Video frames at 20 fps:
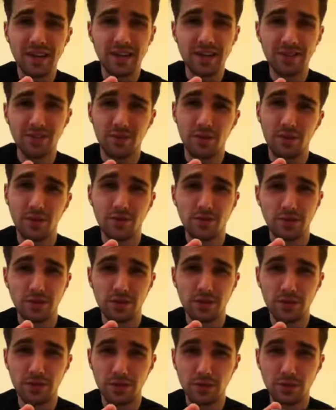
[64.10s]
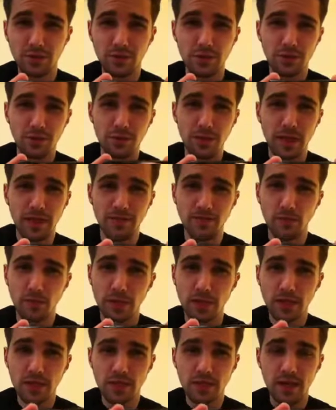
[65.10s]
this for over 2.5
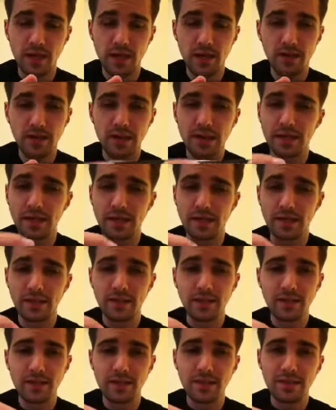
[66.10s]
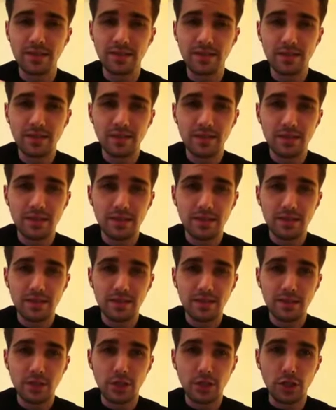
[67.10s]
weeks now, and
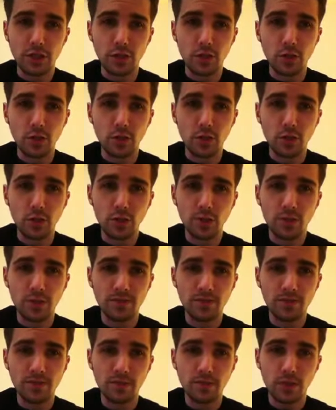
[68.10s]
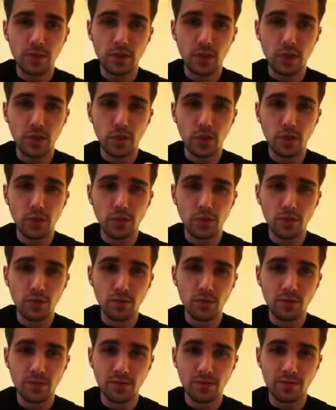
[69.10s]
no,
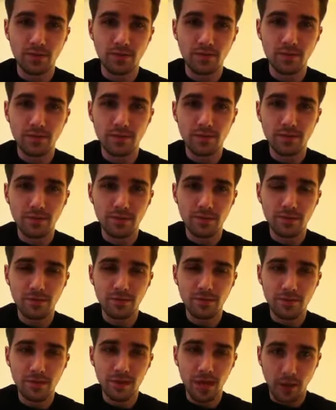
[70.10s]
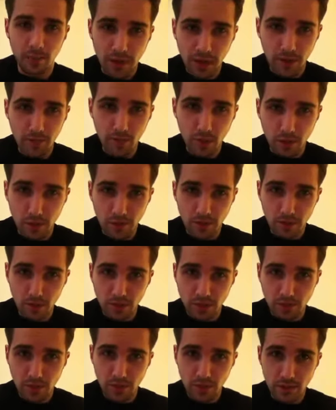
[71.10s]
I mean, I'm rubbing
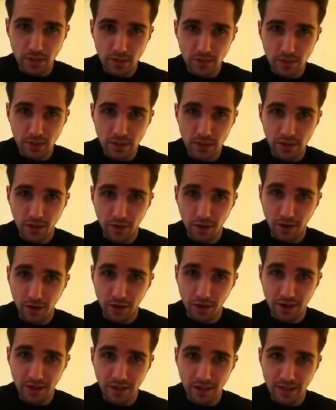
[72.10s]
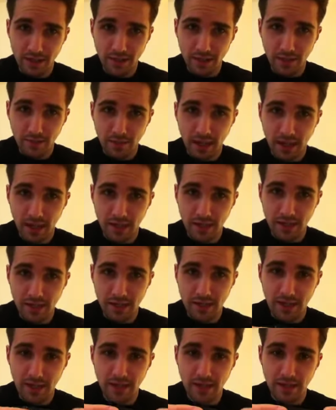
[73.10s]
really hard, and I'm not getting
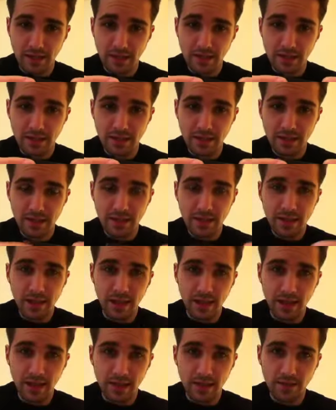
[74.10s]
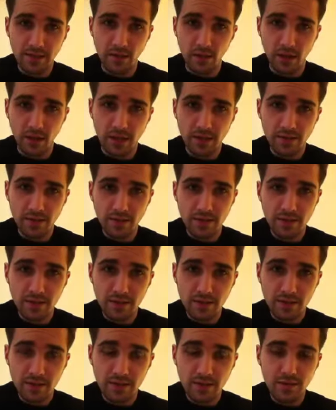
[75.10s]
any kind of give on it.
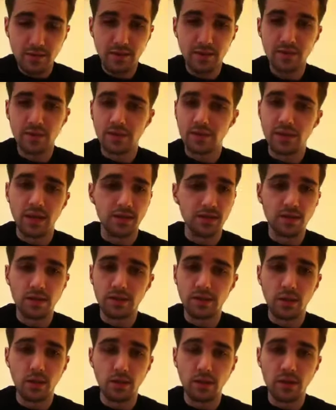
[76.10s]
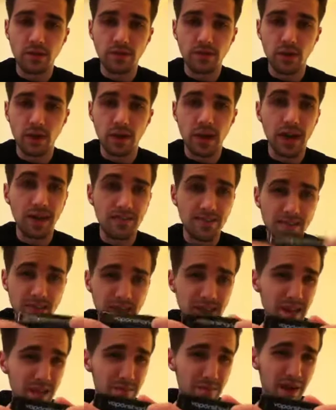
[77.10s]
Nothing, no give on it. I think
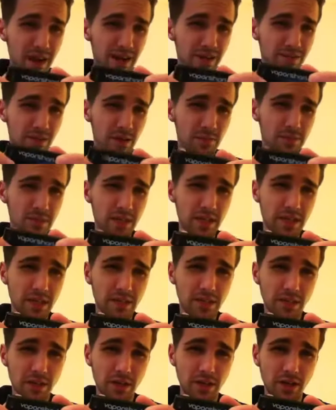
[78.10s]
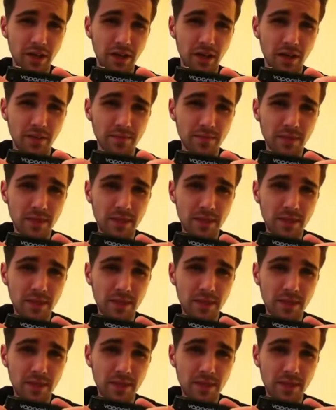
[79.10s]
they might have updated their,